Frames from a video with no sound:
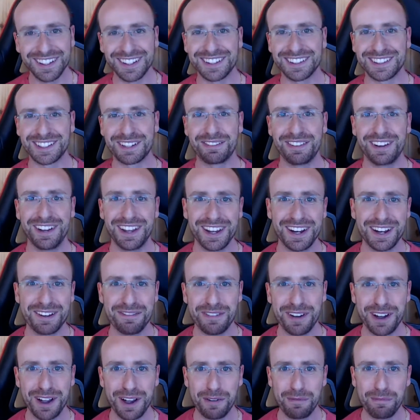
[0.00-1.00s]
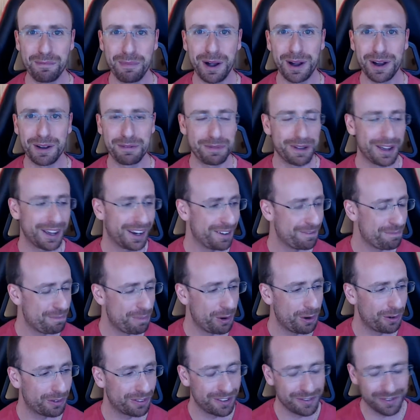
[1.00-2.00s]
17 in my old punk band,
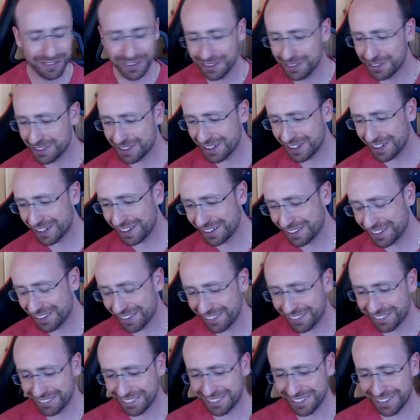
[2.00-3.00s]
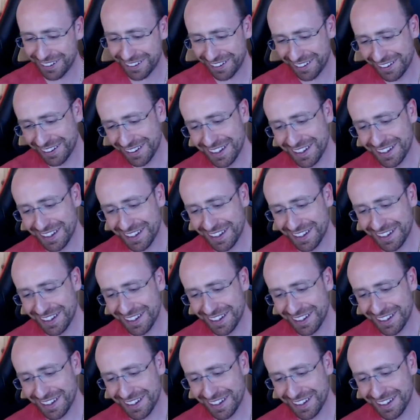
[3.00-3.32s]
Boring Routine. God dear.